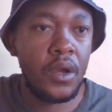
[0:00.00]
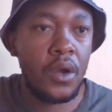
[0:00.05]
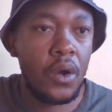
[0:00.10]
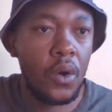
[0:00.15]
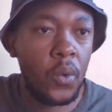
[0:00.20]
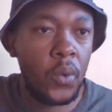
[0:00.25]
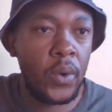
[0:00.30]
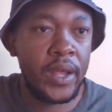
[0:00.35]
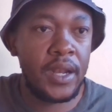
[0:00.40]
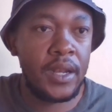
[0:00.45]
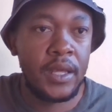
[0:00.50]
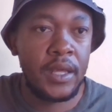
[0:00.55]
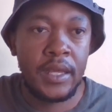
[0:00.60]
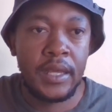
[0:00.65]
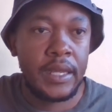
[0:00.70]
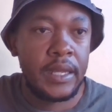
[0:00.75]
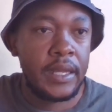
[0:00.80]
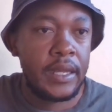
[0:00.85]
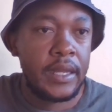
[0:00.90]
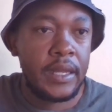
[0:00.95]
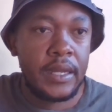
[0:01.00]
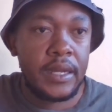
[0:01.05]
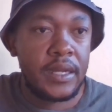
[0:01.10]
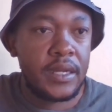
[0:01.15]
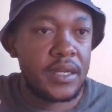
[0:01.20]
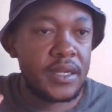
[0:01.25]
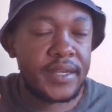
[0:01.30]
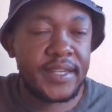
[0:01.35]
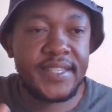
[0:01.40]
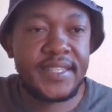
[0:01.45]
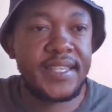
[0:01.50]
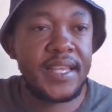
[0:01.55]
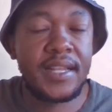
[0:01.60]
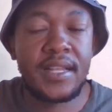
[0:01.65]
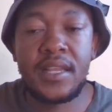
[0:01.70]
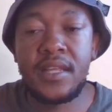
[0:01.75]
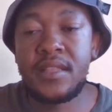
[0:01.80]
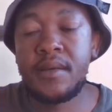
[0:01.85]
Well, Recently,